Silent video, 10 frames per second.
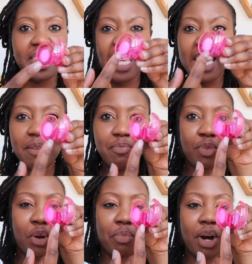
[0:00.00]

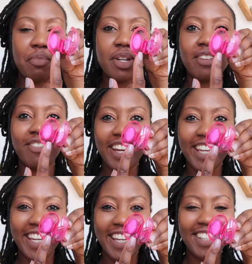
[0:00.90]
thingy compartment
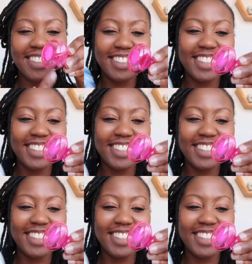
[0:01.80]
right here.